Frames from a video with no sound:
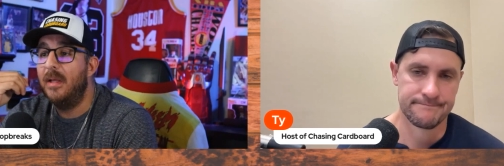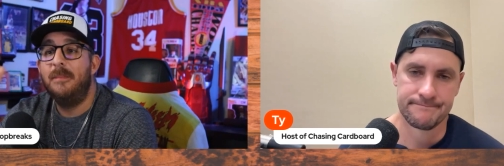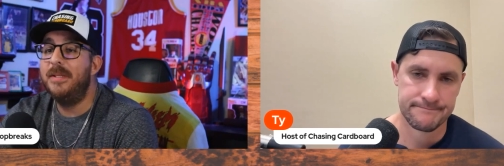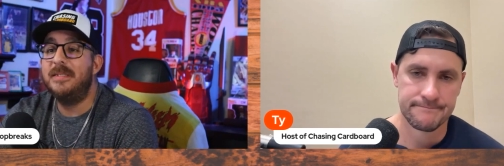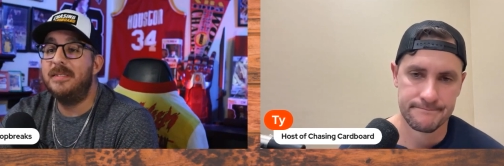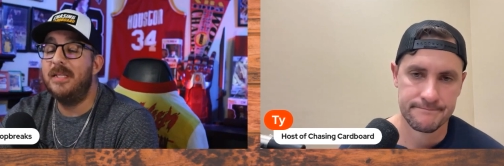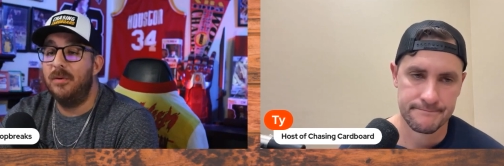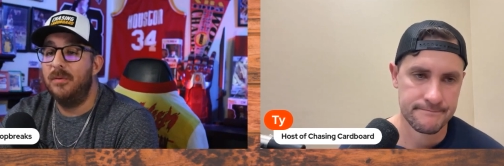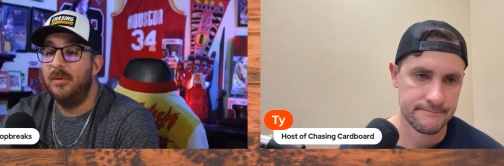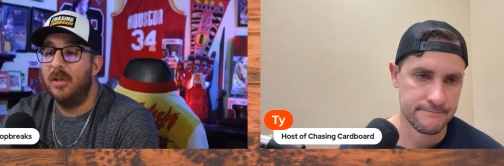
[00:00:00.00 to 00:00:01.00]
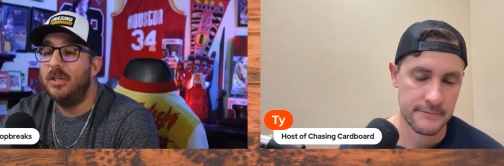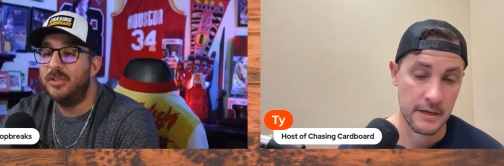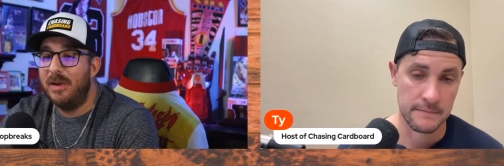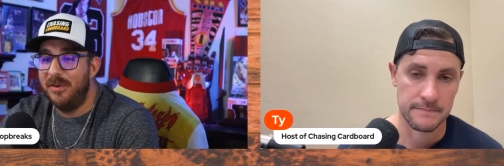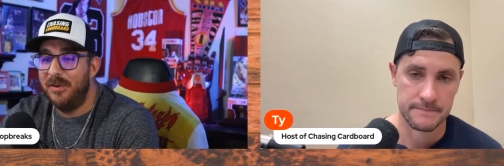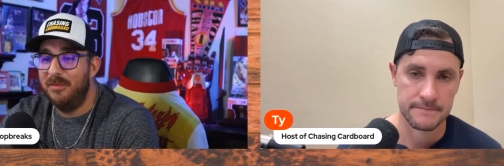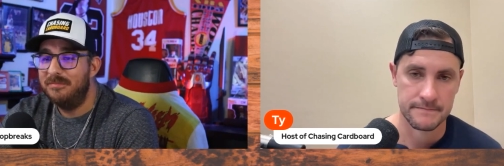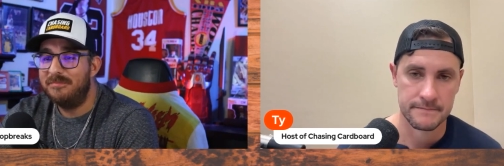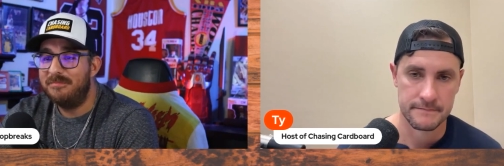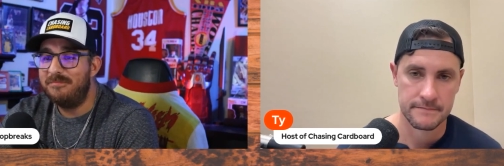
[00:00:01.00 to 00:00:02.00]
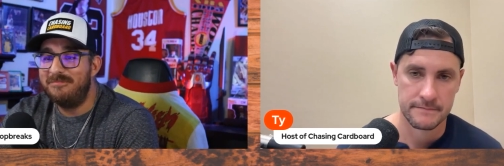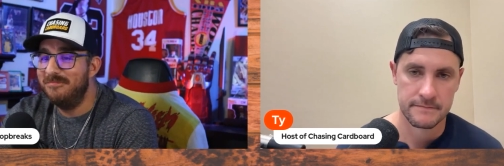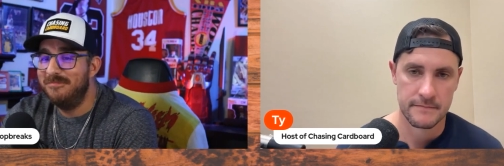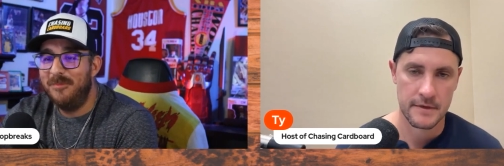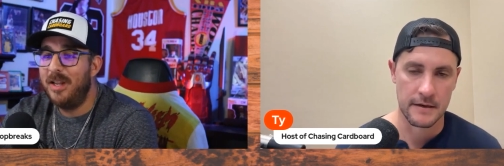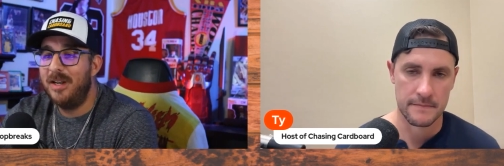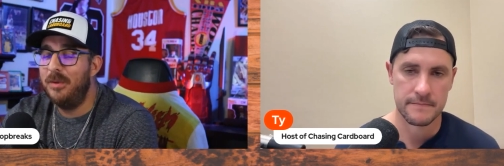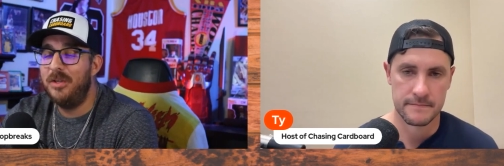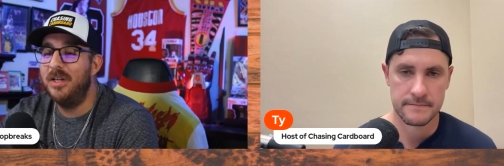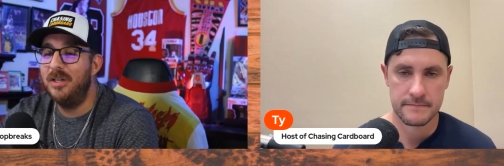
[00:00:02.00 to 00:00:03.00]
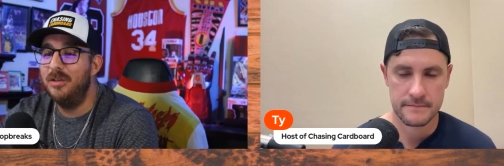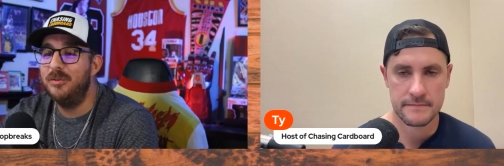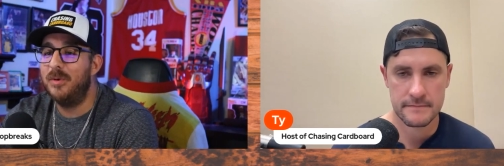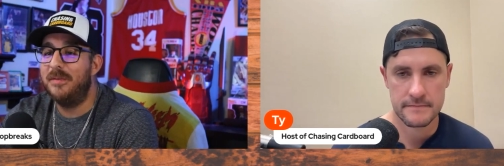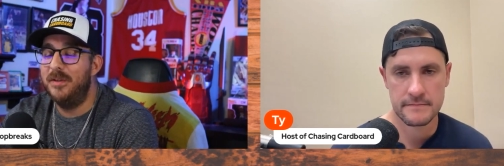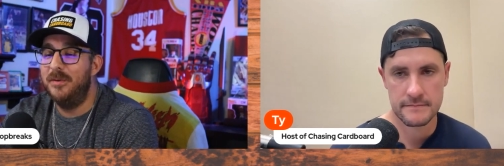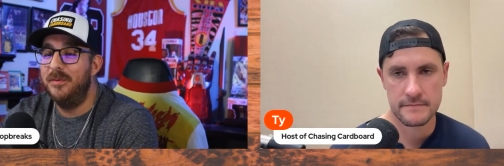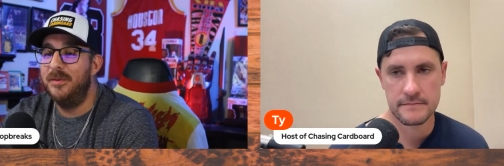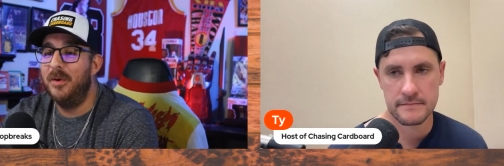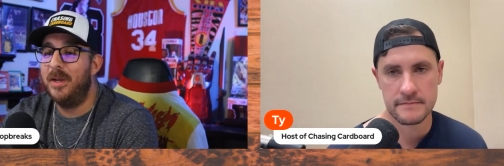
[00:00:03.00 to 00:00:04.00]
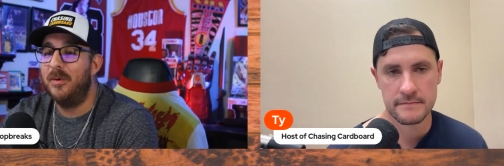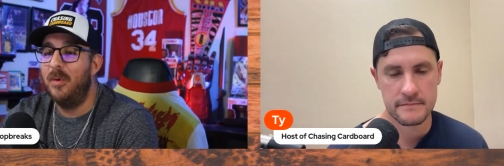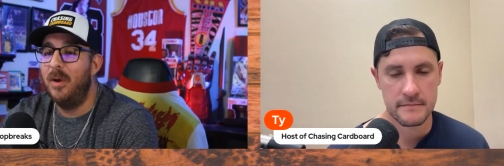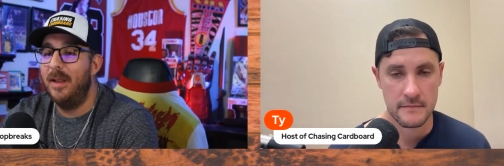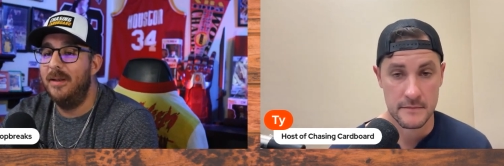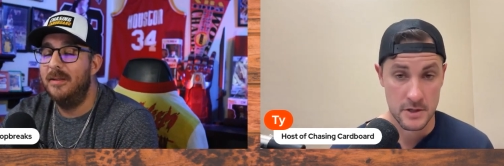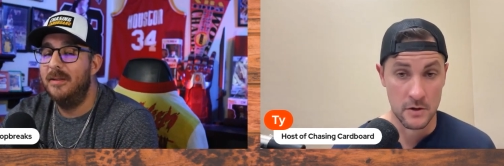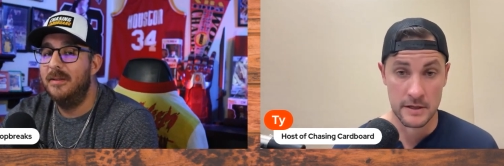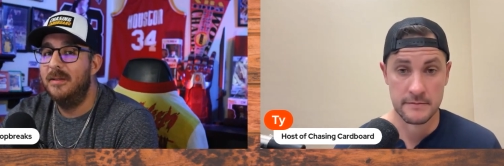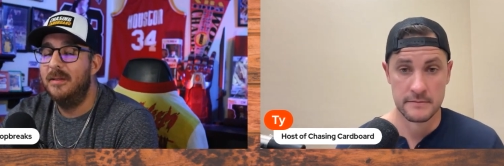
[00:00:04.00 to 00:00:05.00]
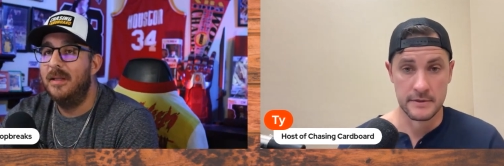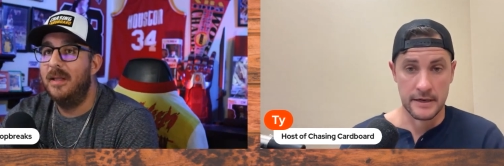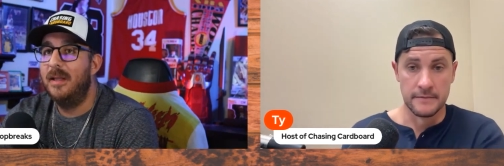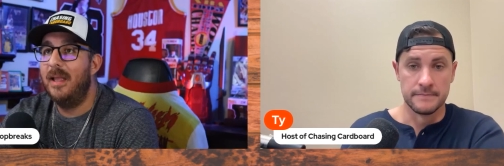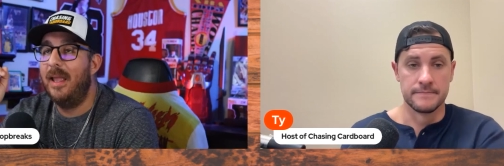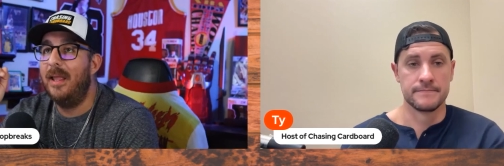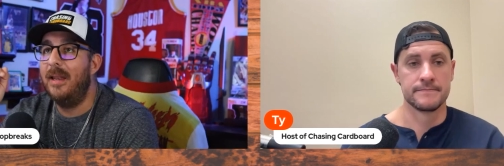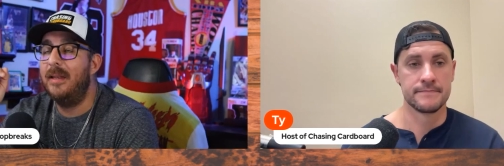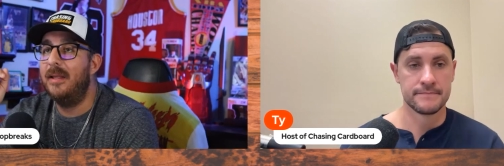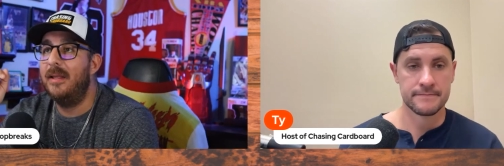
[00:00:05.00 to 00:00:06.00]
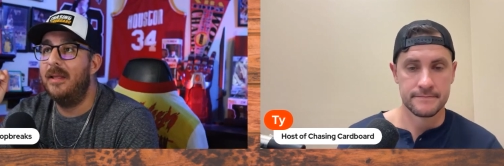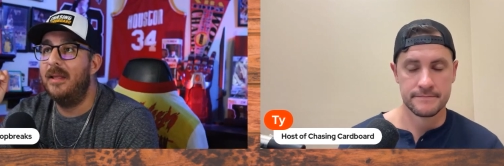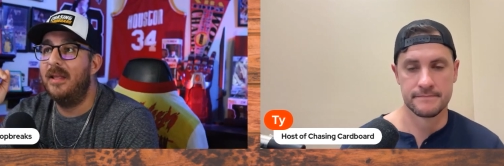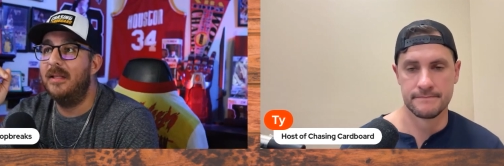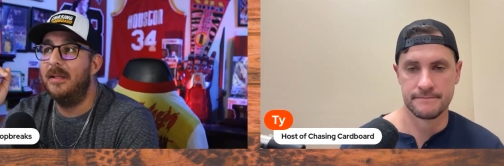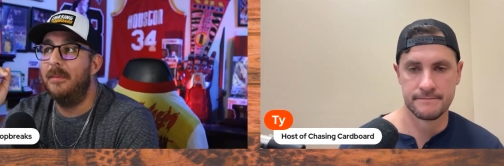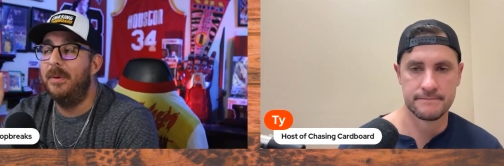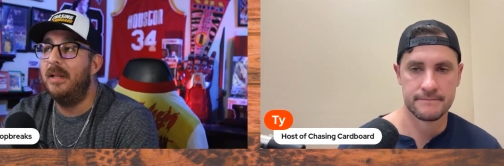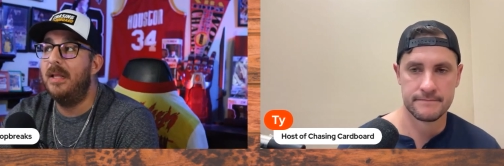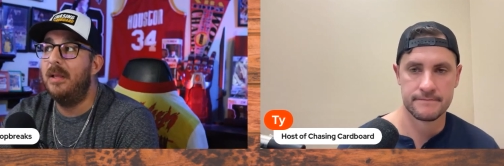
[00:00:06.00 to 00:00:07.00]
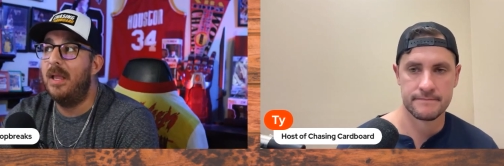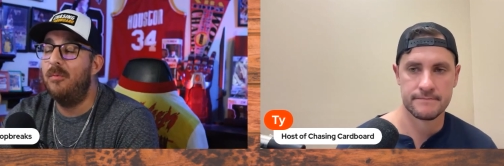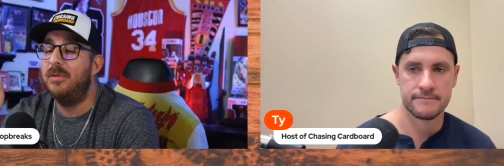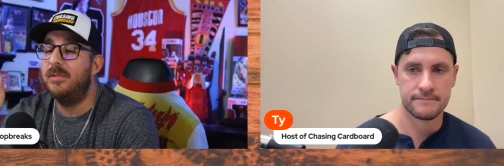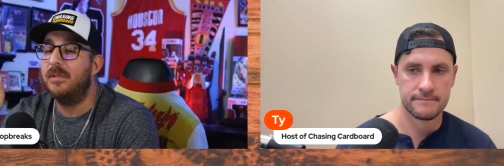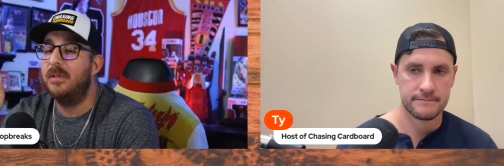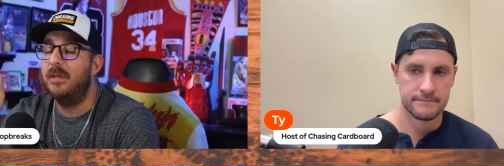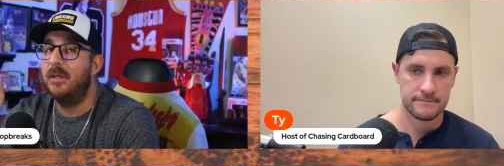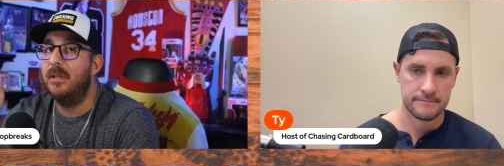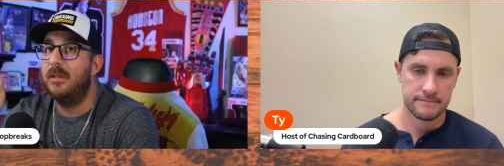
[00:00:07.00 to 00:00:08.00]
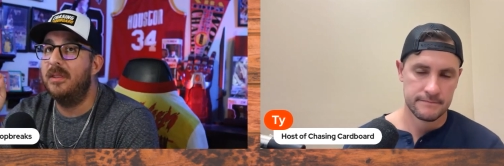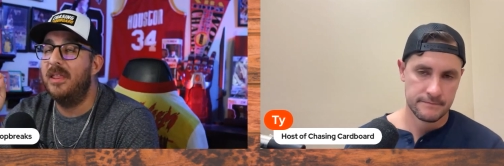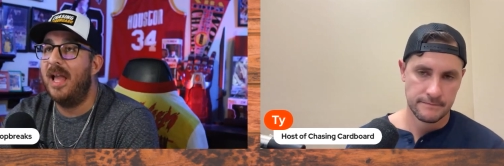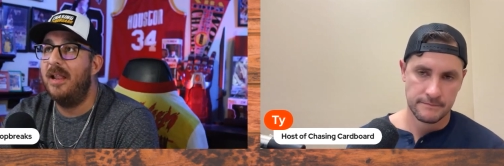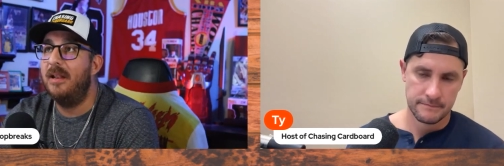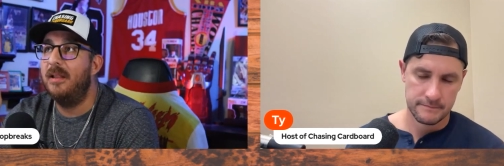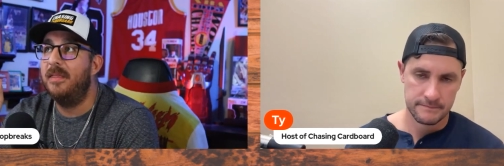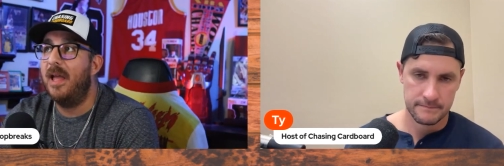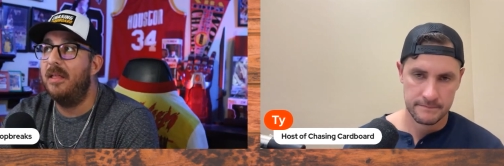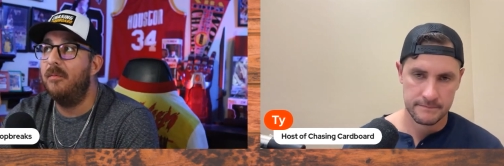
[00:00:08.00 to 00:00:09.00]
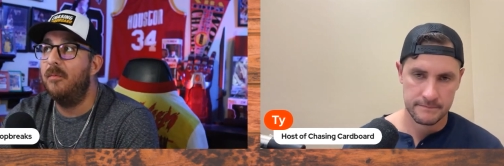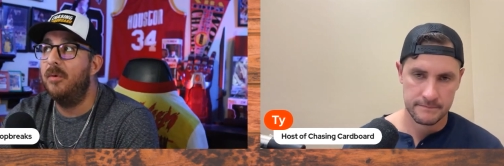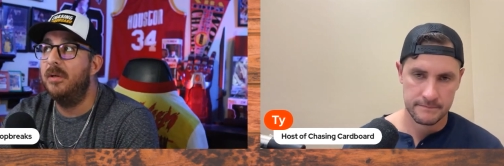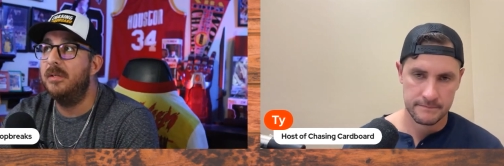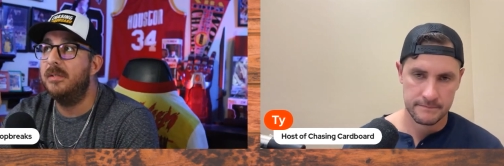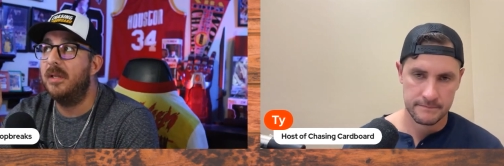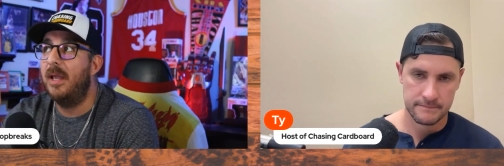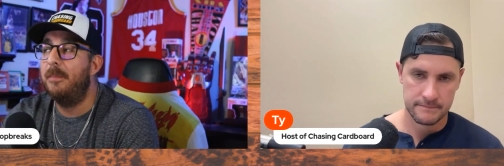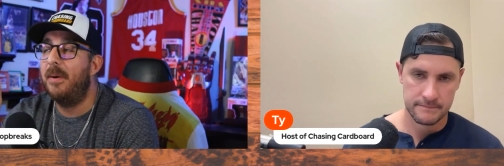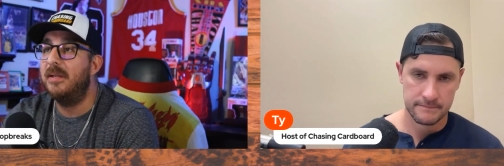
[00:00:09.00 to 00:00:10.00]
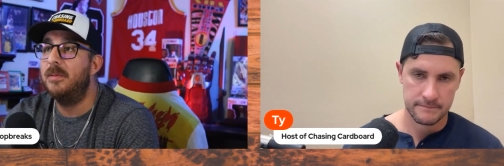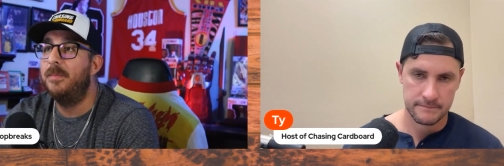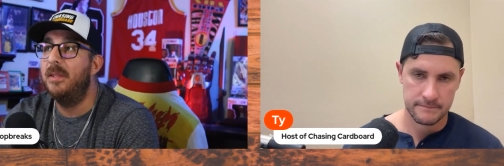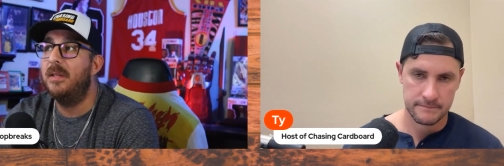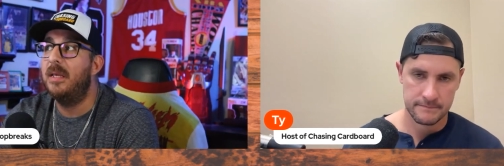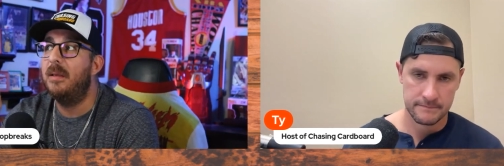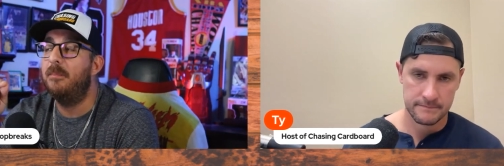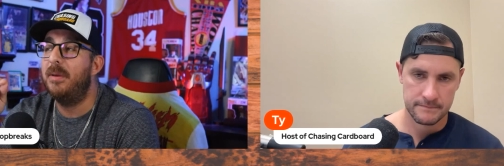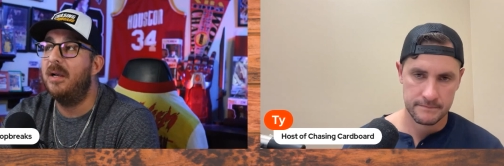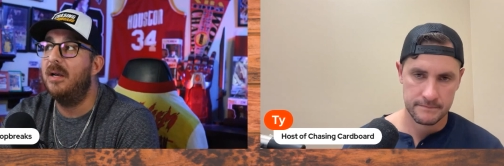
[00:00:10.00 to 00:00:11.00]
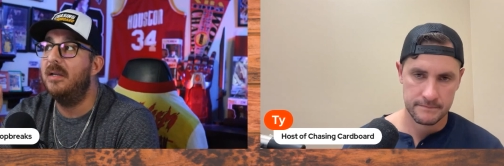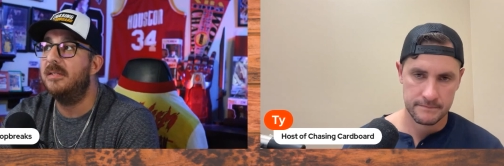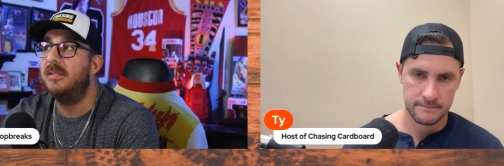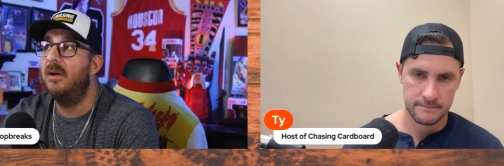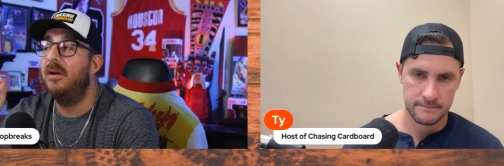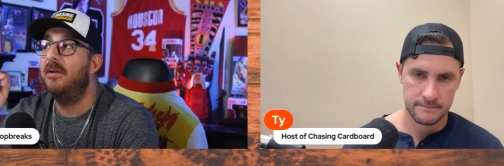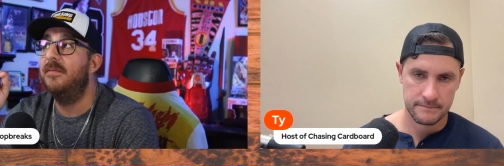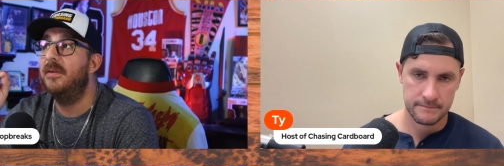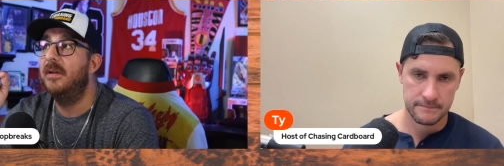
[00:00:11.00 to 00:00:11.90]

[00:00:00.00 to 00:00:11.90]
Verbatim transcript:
Speaker 1: But still, lost yeah. revenue. Right? Yeah. I mean, you're gonna lose revenue no matter what. Really? Yeah. And but it, it was that that was a possibility because of